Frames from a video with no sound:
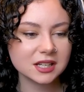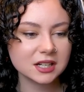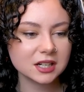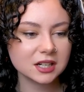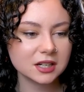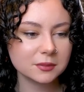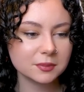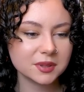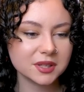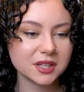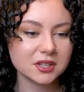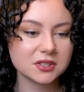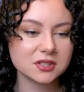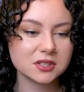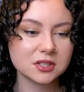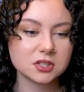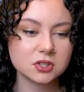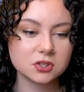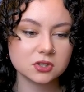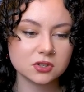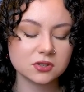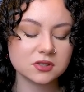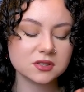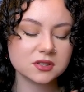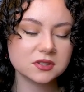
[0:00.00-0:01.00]
here, because
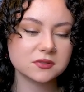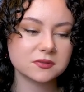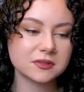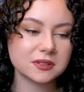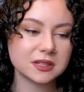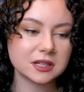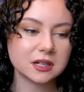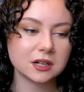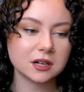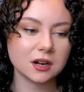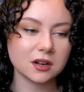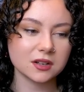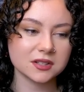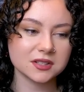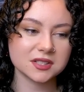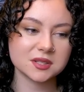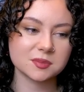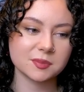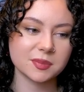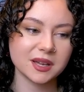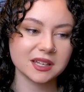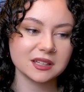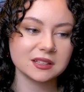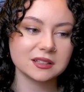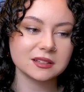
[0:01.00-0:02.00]
it does veer
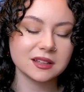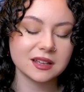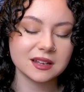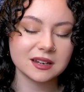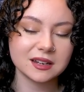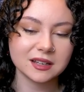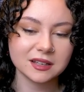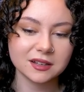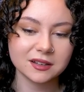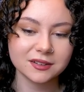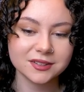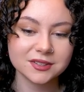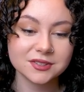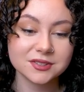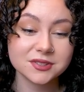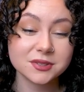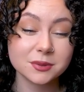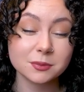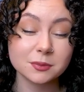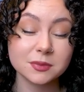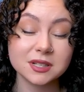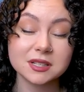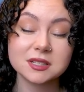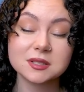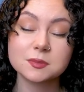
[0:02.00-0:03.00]
on speculating on
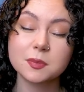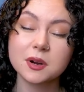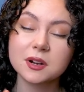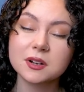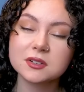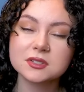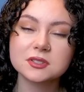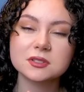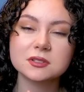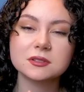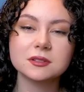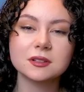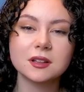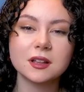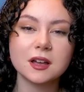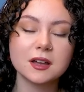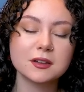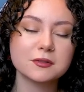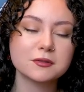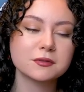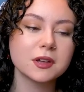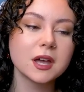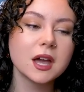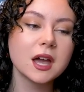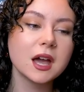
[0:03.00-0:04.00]
somebody's personal
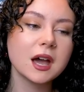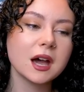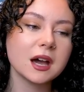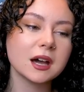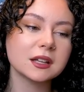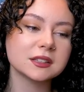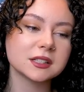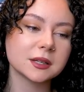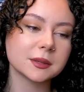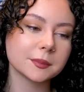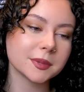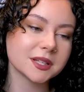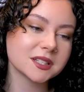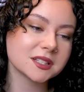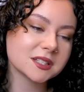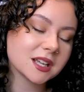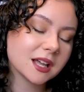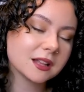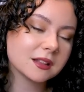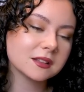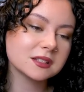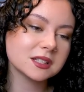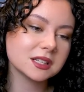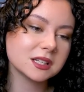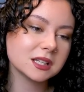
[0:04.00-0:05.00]
life and their
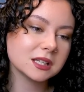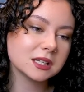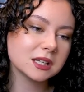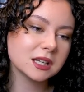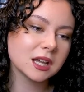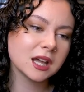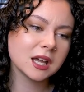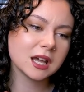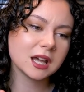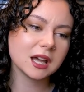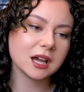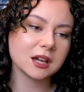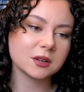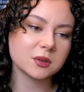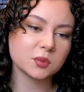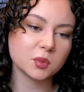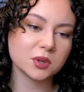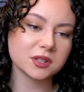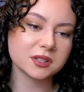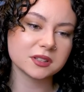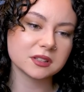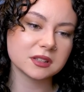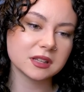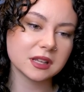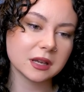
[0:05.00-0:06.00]
mentality
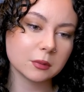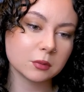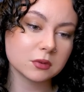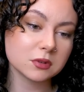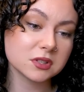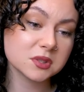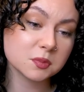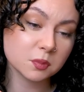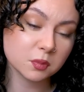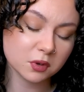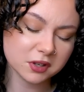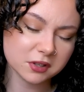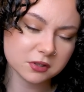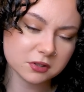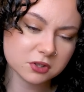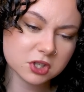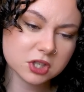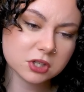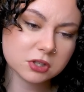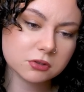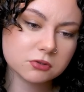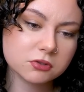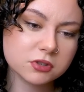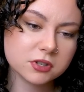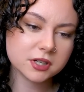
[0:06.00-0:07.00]
and whether they were
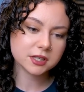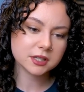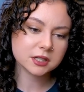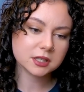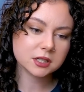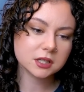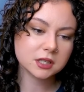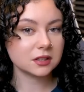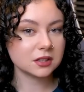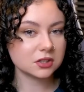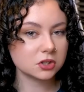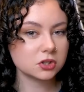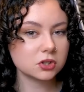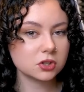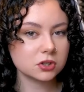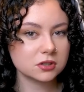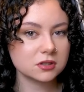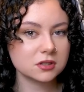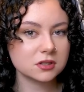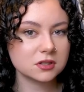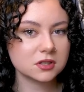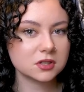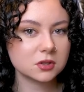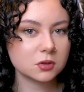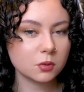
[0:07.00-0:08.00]
spoiled children. I
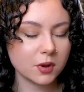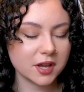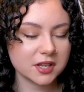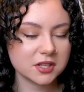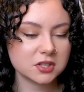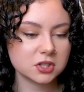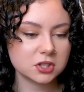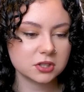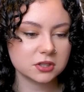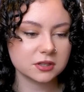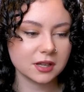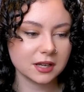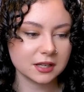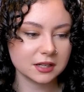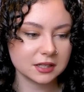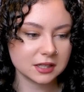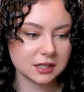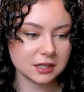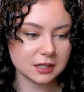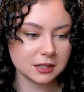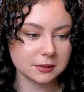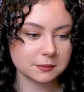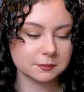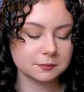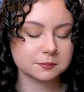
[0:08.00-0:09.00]
shouldn't question
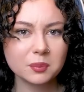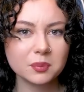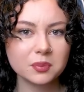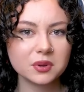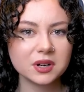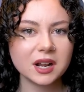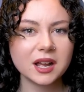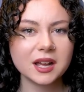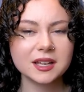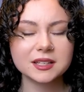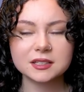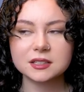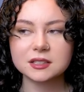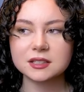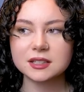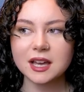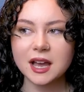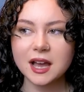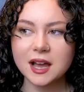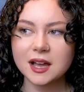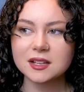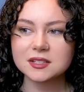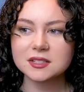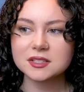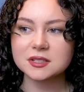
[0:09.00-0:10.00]
that here. But I
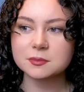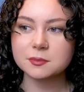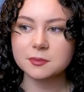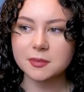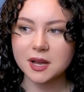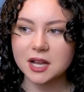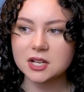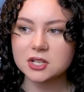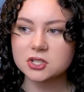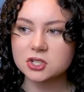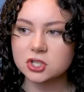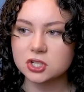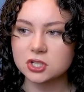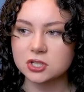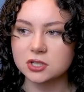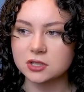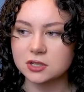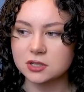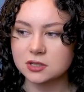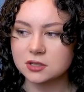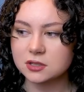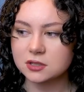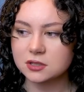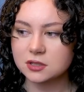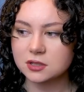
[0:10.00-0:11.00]
can't
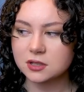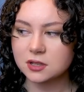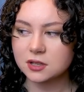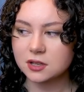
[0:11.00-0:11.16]
imagine